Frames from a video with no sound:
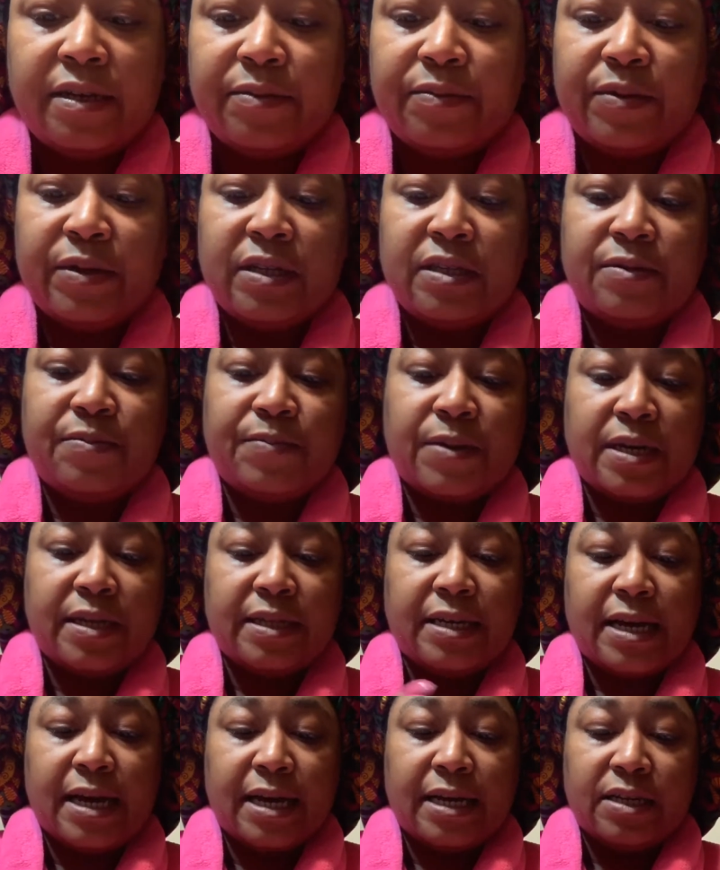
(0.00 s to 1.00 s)
but it's by
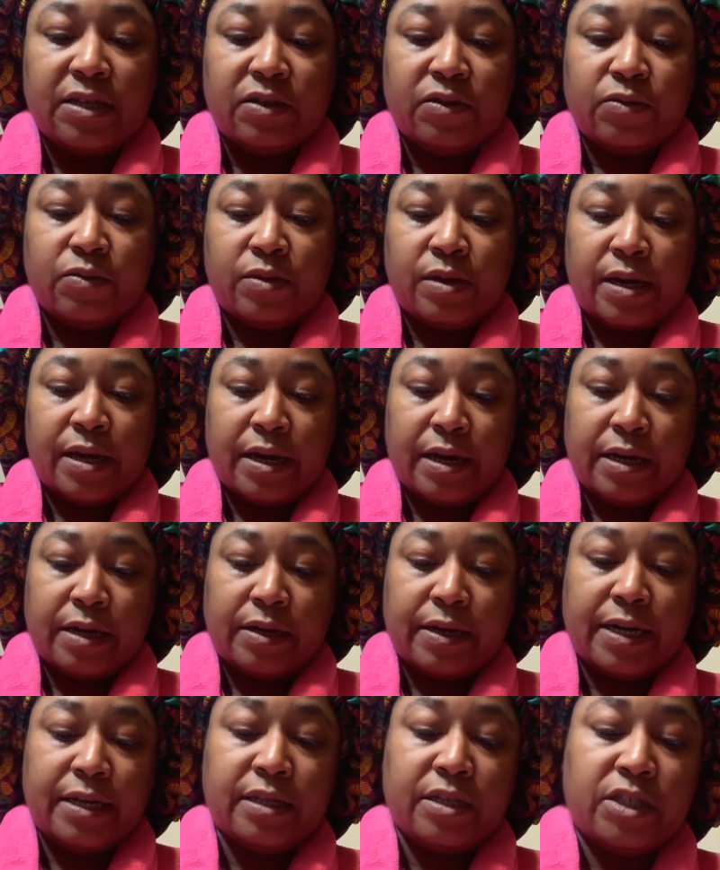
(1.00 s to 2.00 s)
the I Dew
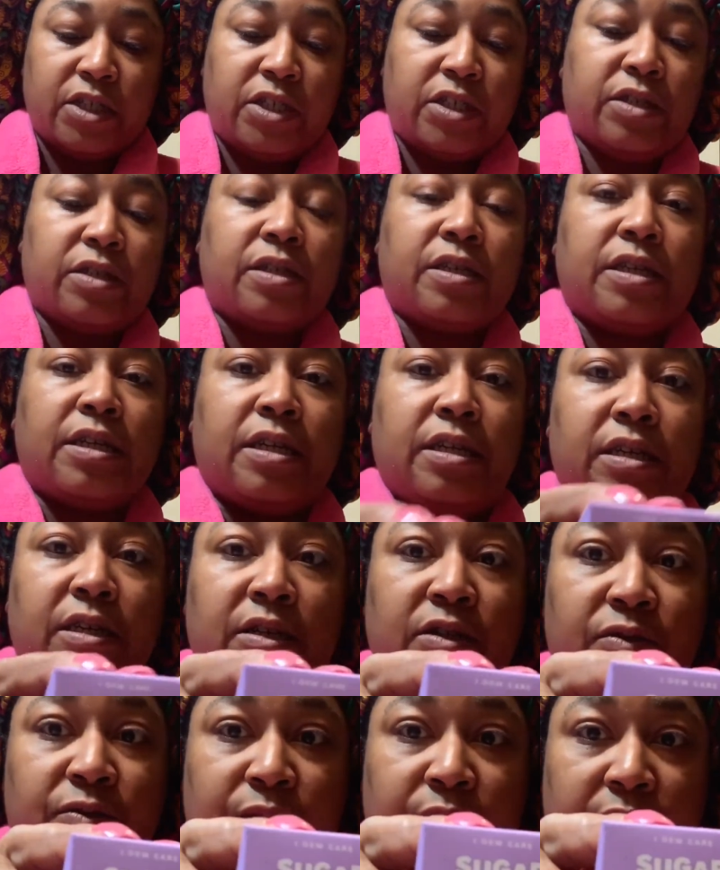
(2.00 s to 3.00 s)
Care and the Sugar Kitten
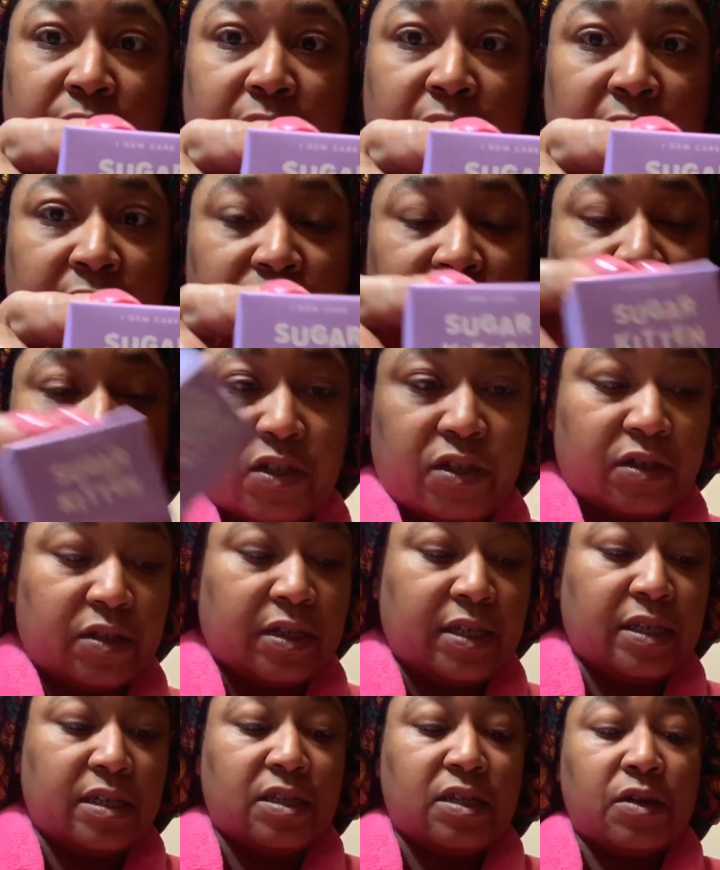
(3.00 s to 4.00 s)
as well. I love the Sugar
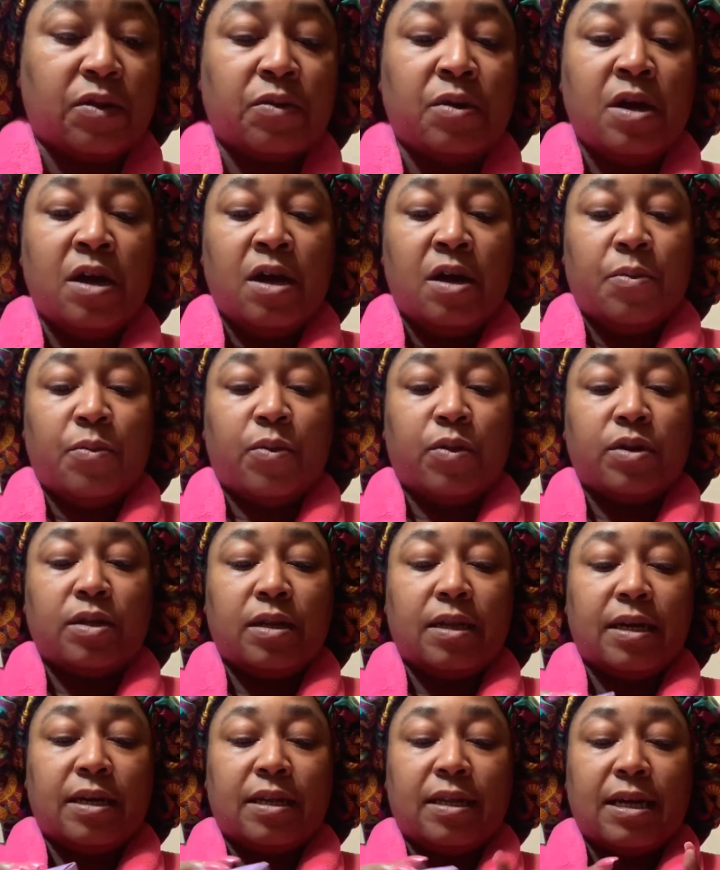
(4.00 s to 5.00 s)
Kitten. So more than
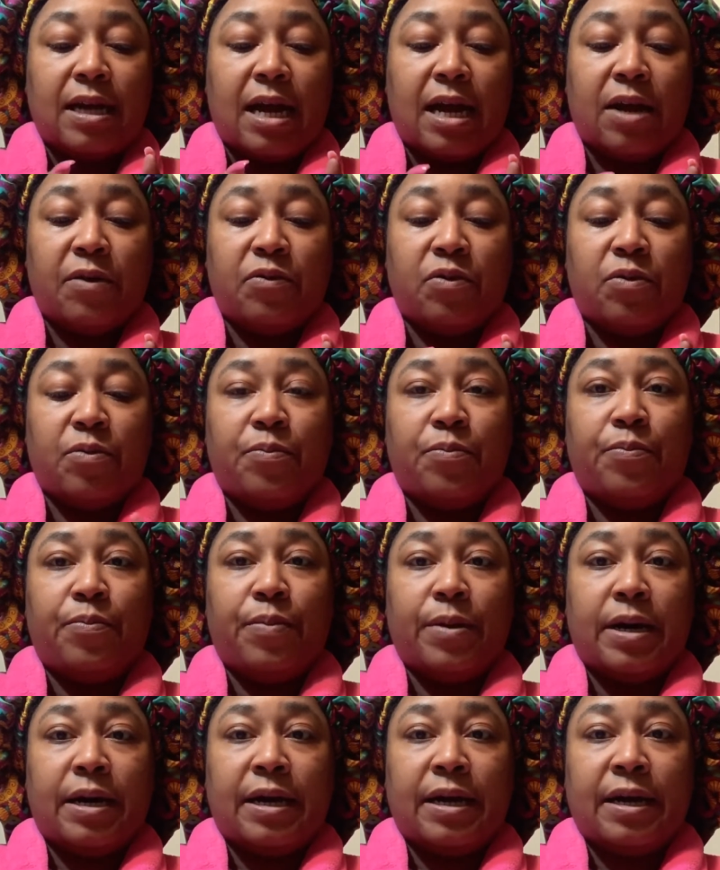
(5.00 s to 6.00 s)
likely, I will
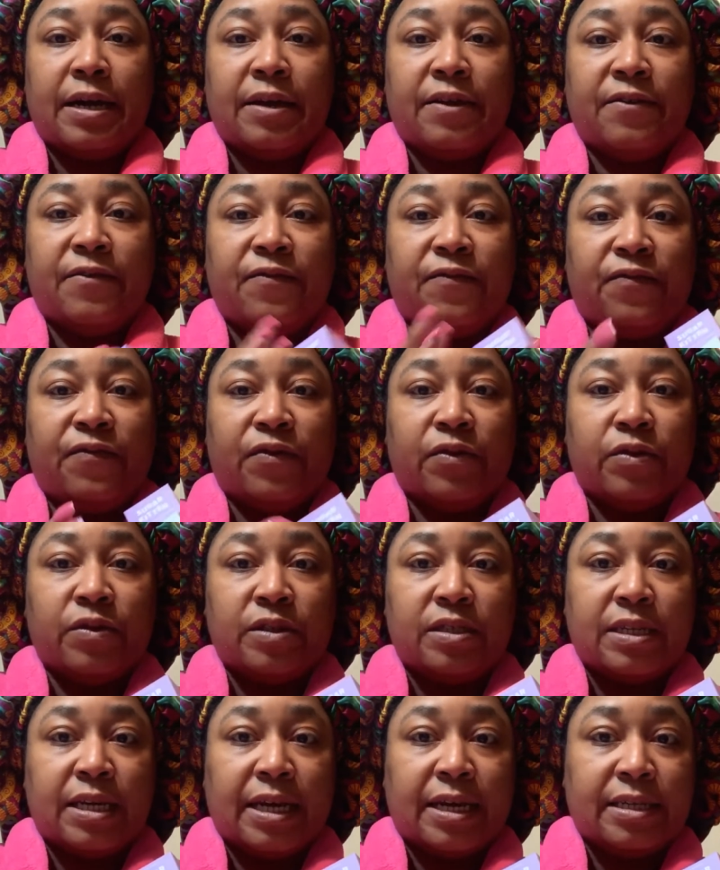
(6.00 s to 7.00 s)
buy
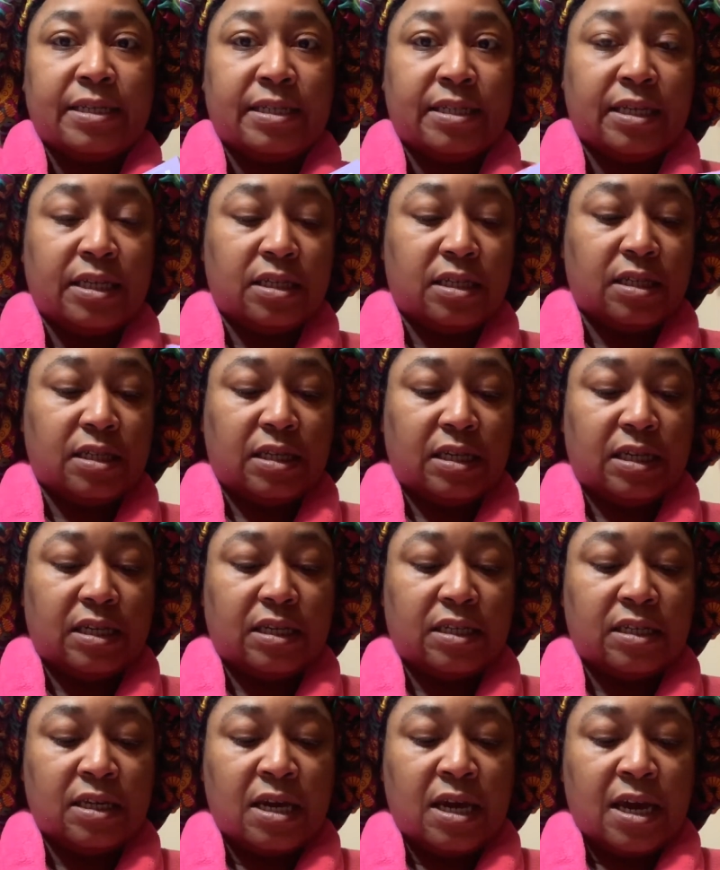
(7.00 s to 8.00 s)
full-size sets of
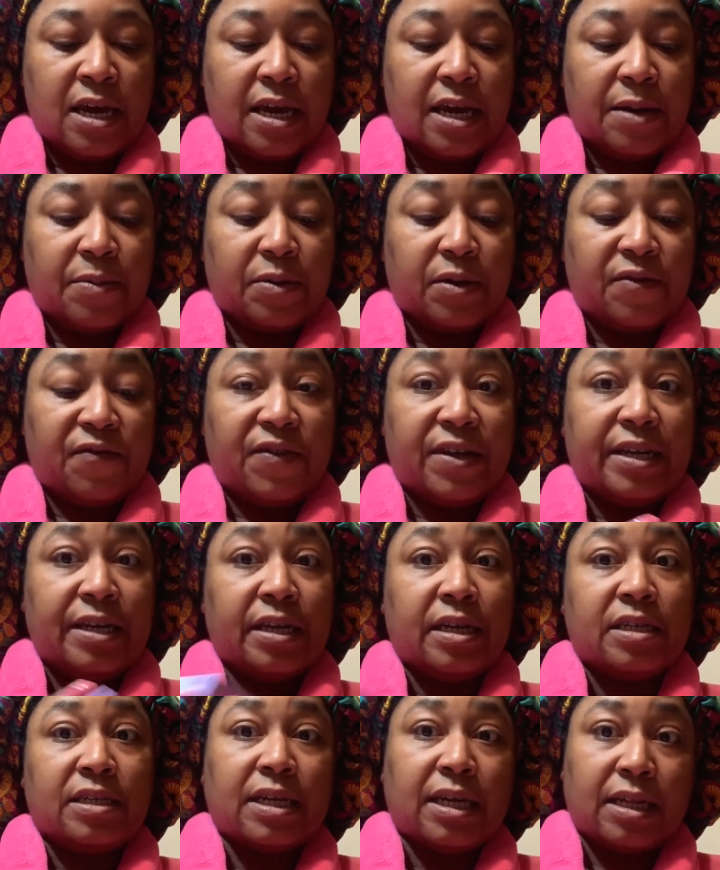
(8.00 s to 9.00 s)
these, and I'm going to find
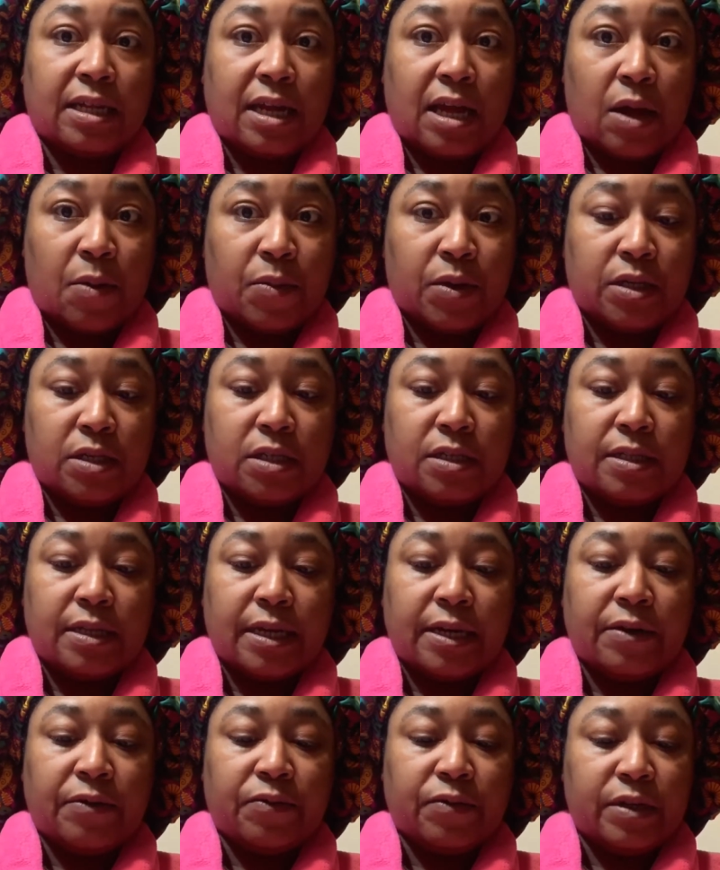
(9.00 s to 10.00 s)
out exactly how much
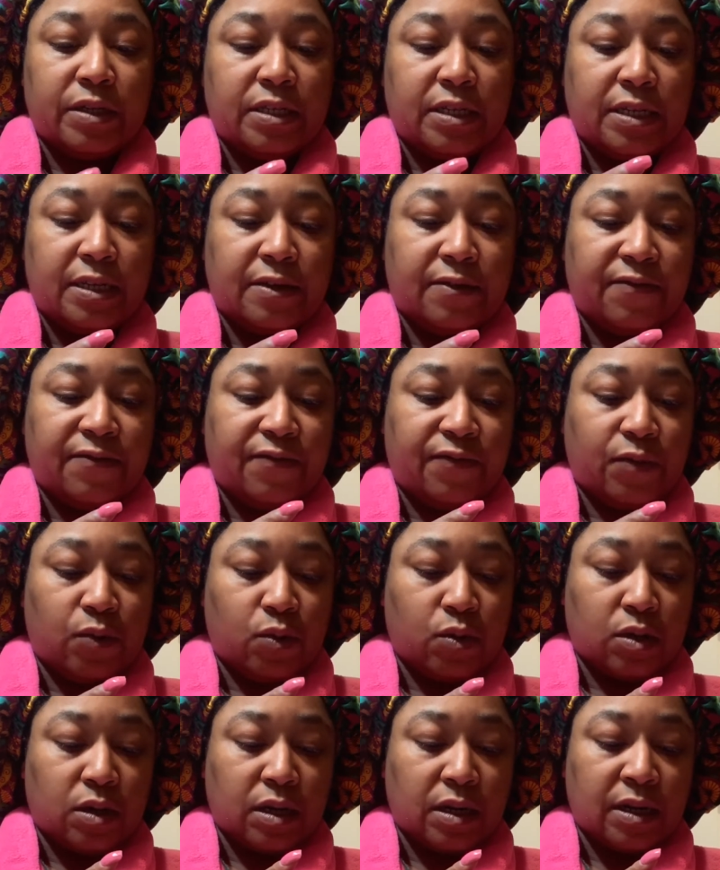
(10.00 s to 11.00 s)
they retail
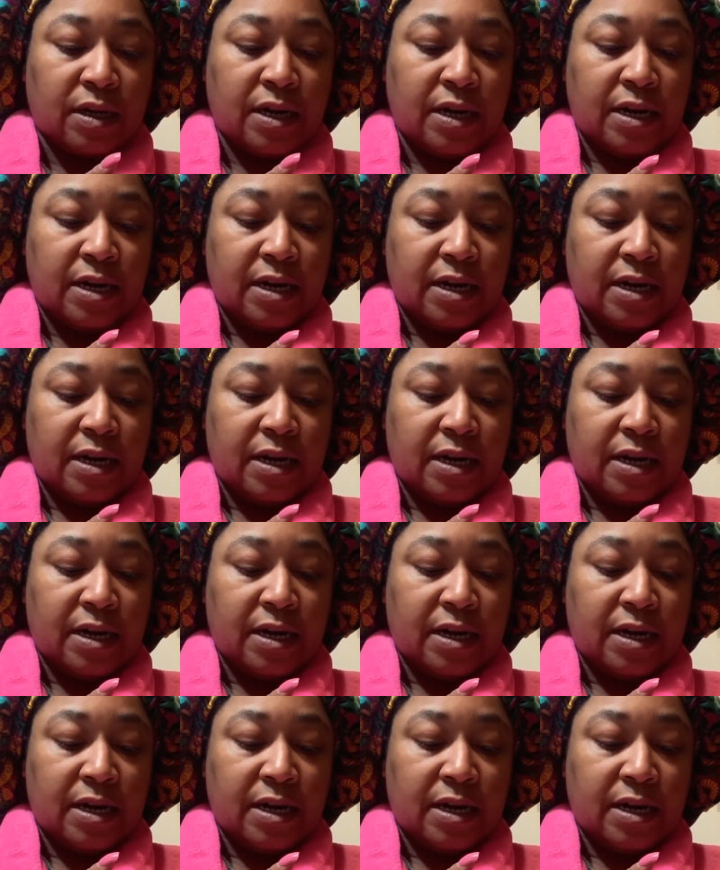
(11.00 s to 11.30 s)
for.